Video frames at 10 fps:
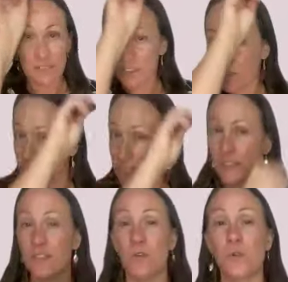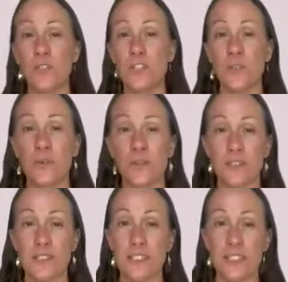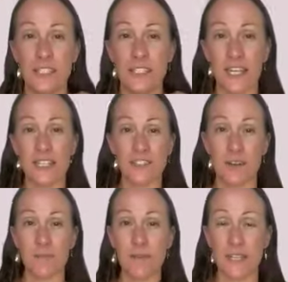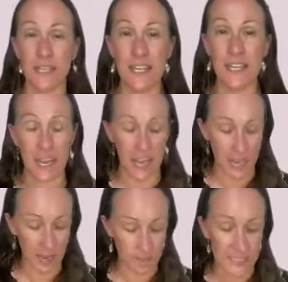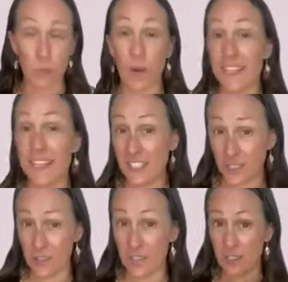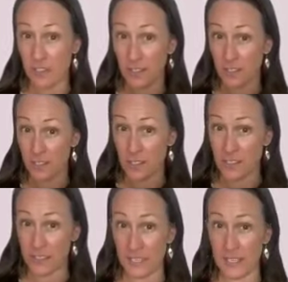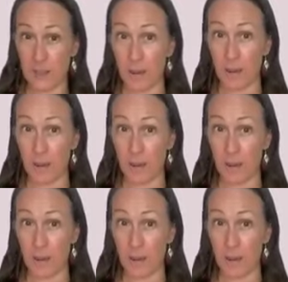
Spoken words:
if you feel it called to, across your chest, rub it in. It's one that you could use it in your